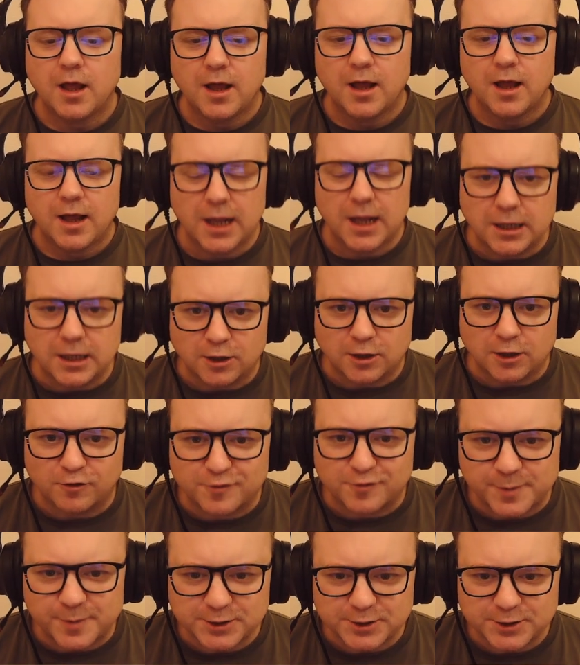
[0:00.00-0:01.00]
Hello
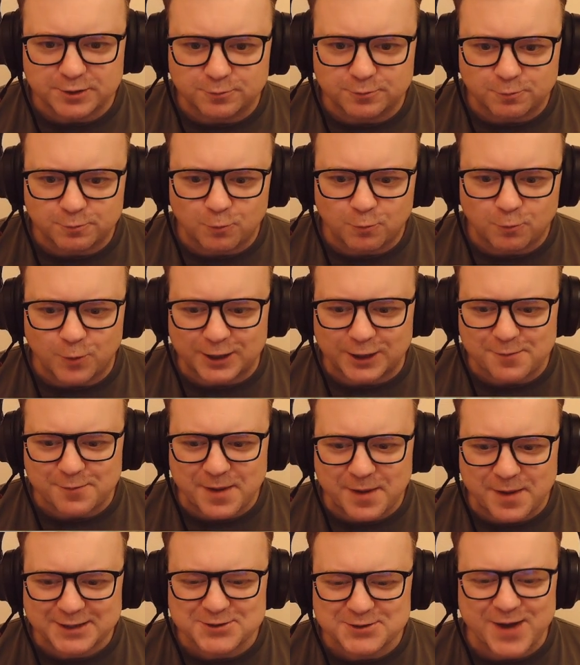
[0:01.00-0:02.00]
everybody and welcome
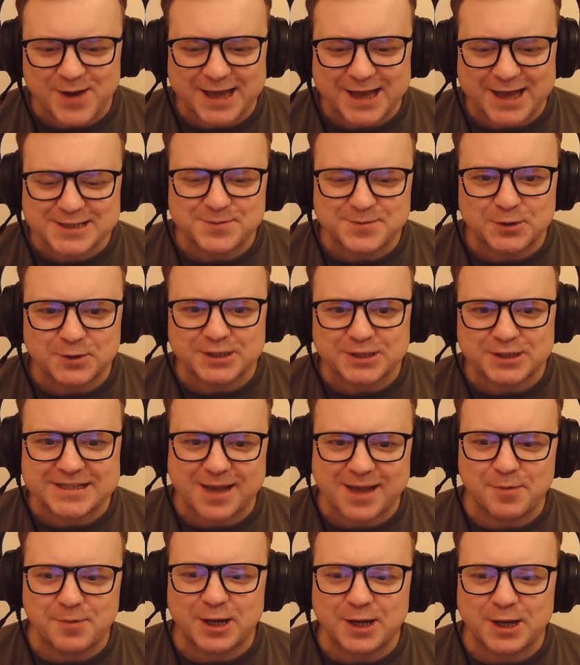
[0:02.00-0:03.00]
back to Expert
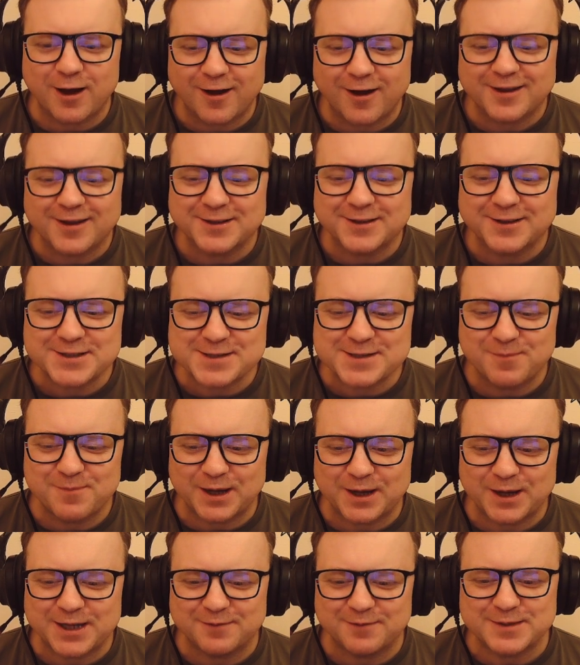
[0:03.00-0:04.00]
Examiner IELTS. My
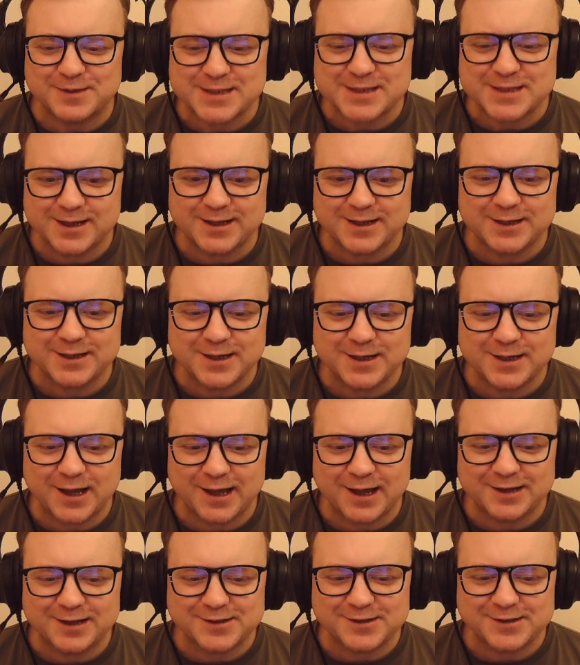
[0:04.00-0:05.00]
name is Glyn
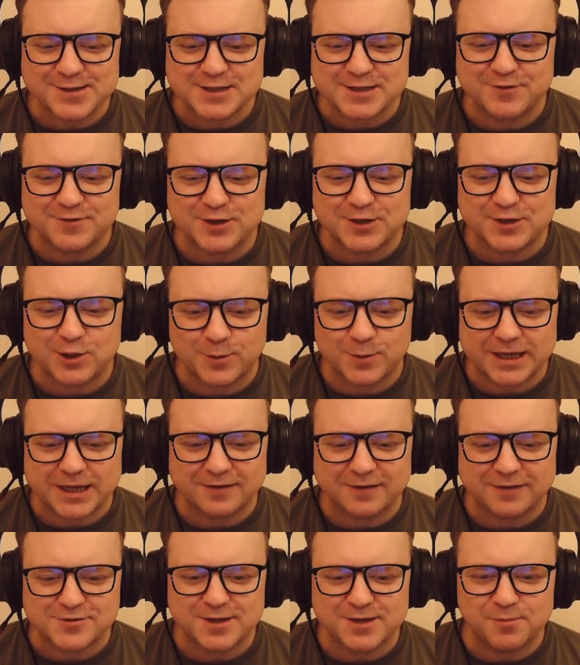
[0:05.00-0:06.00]
and in this video we
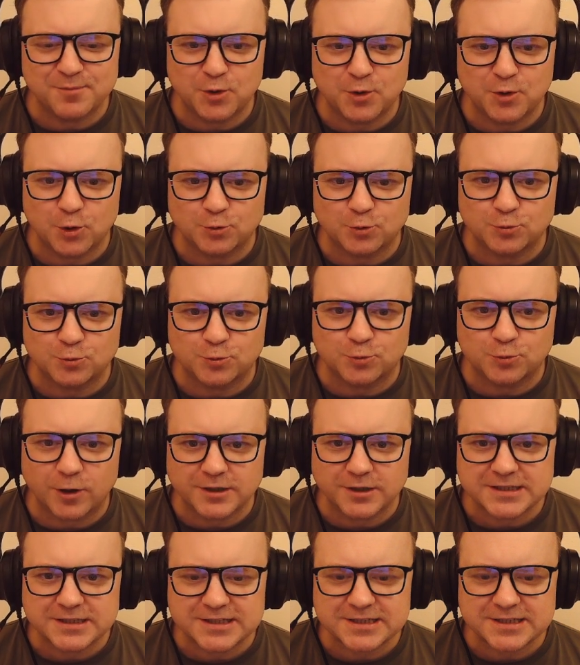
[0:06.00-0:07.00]
have some more
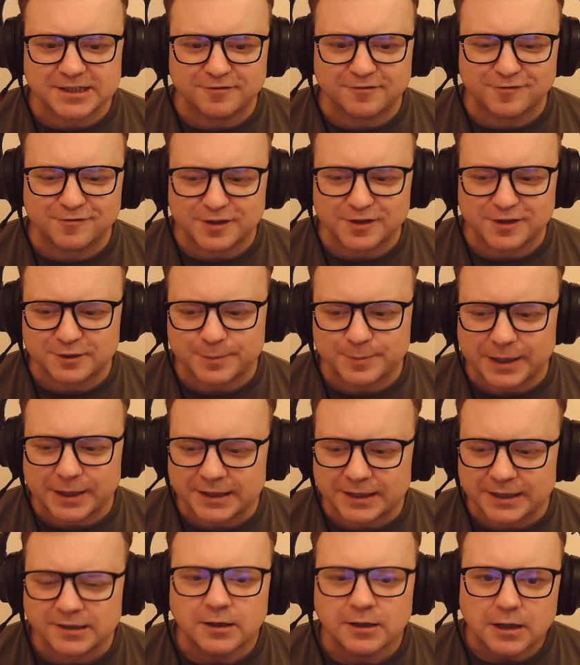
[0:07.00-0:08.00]
writing
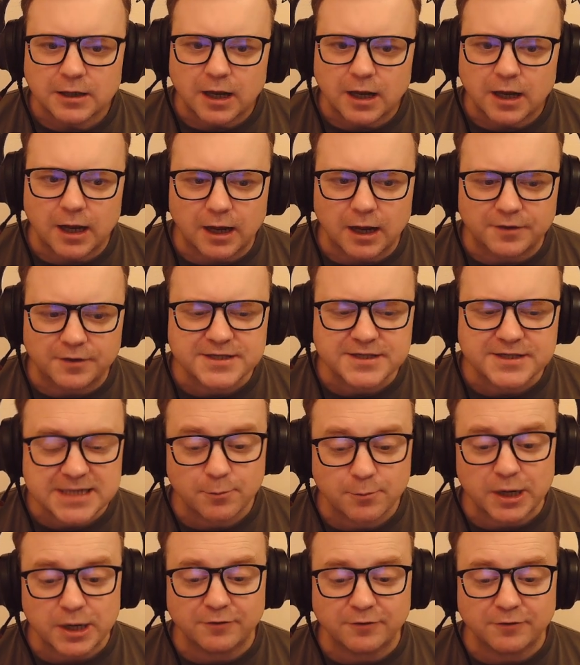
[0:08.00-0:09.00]
feedback. This time
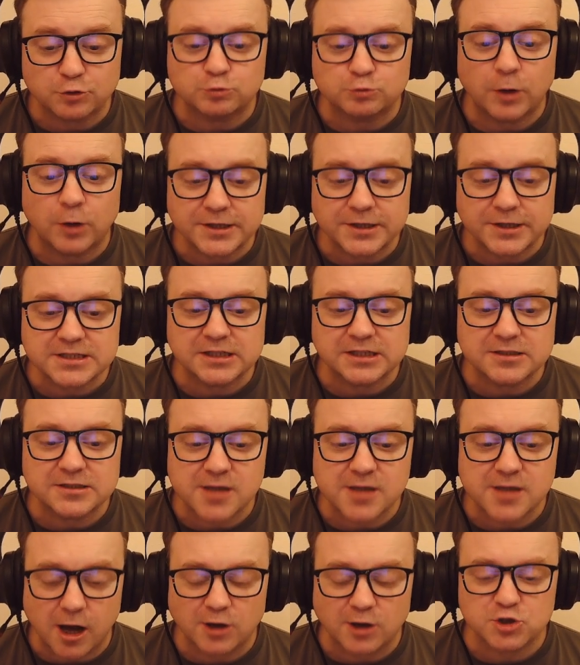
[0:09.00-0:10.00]
we have a writing
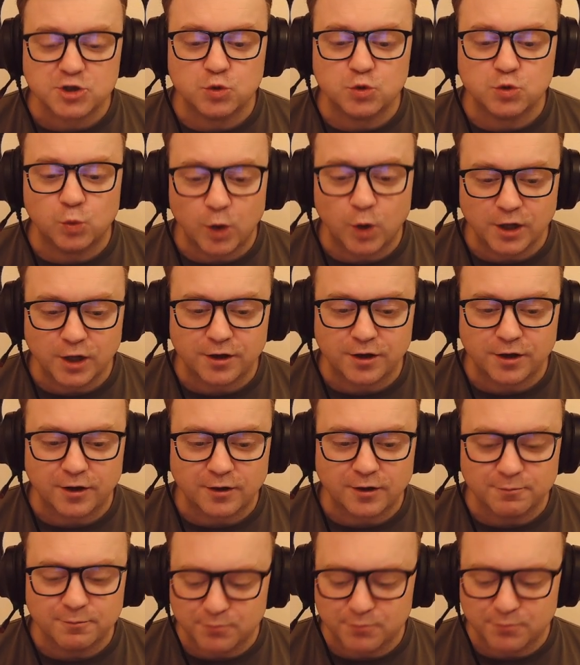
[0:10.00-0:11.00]
task 1.
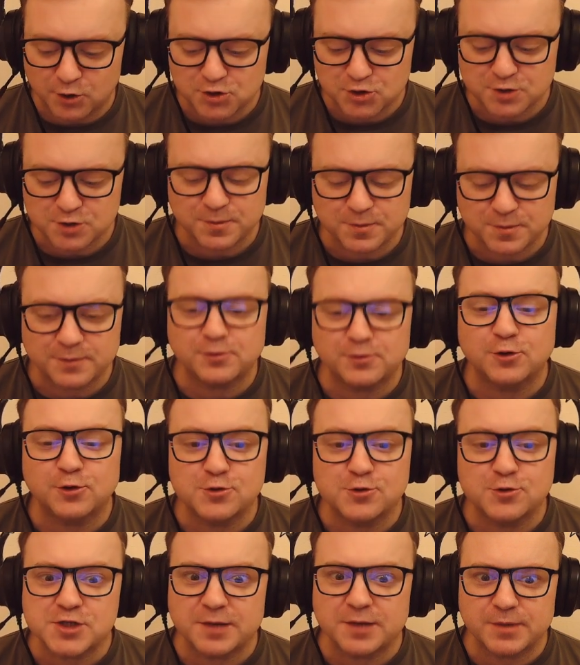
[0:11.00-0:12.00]
Most people who
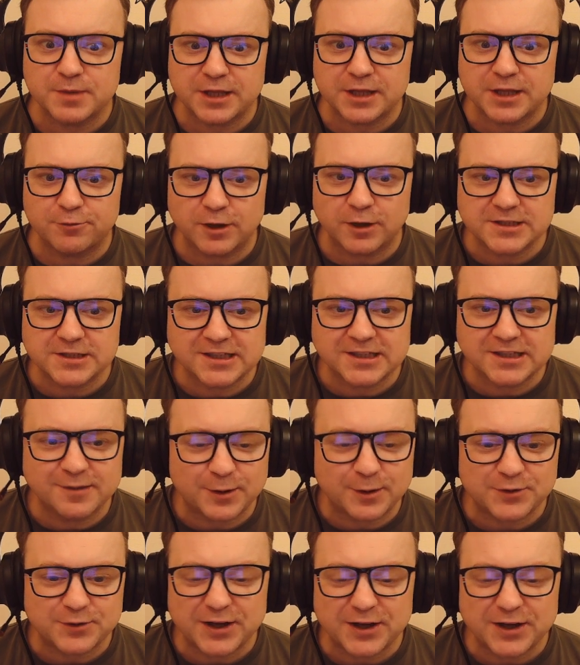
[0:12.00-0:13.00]
send me their writing,
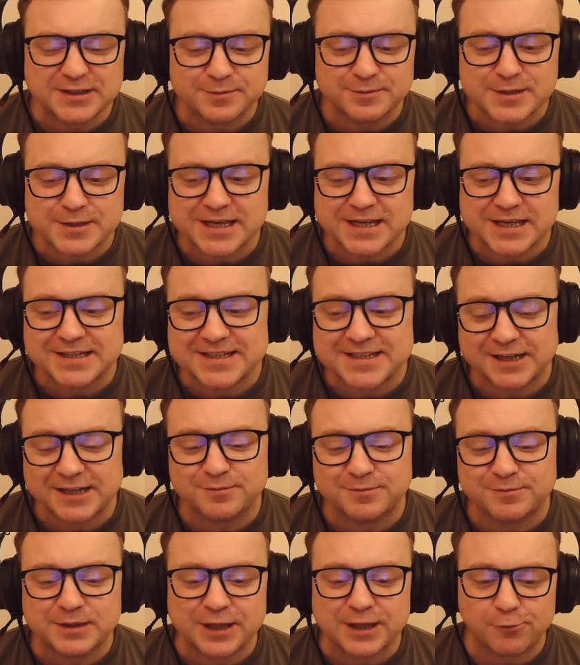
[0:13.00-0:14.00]
about 90% send
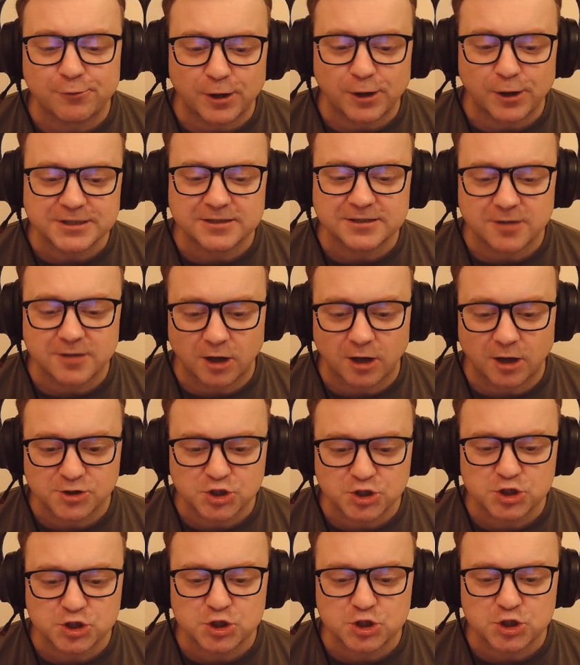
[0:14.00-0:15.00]
me their writing
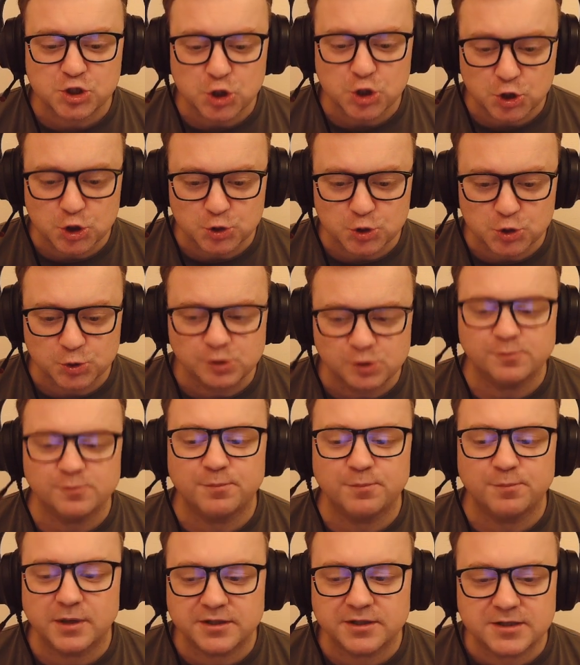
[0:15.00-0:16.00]
tasks 2,
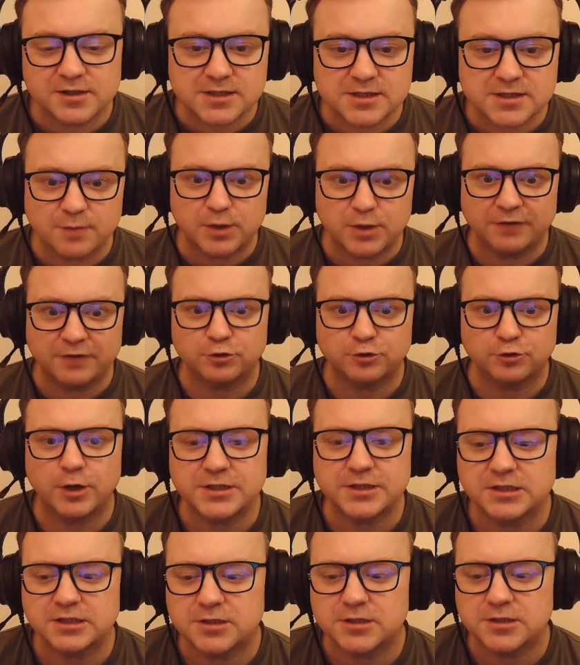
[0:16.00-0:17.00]
but this time we have a
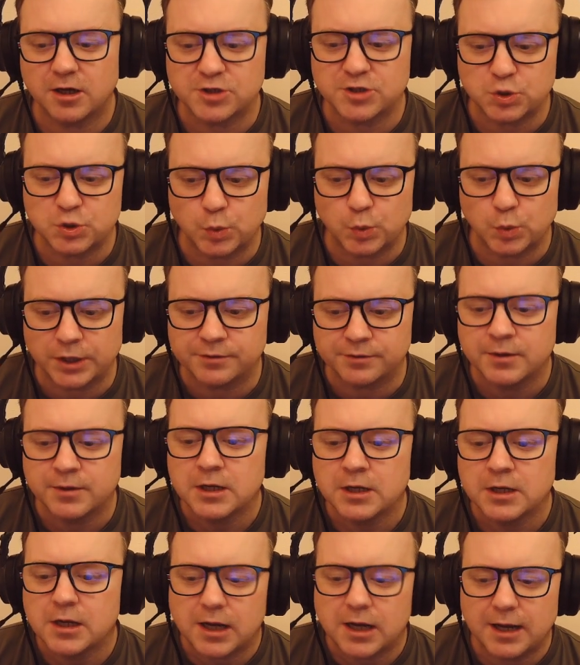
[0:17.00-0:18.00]
writing task 1.
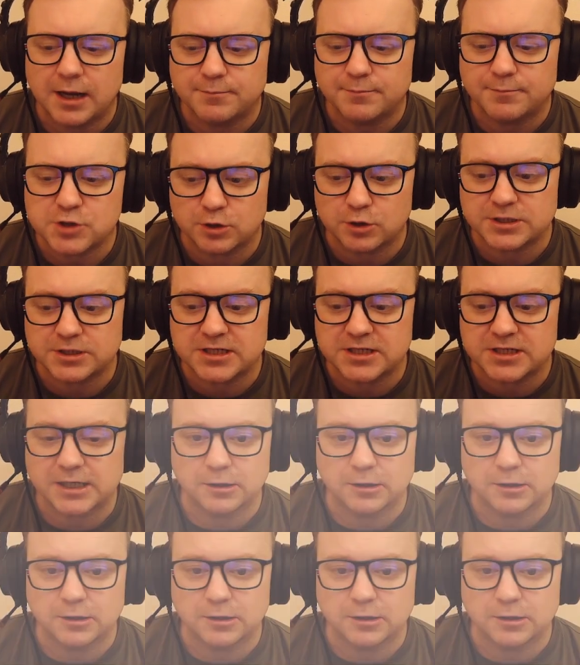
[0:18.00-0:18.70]
So let's take a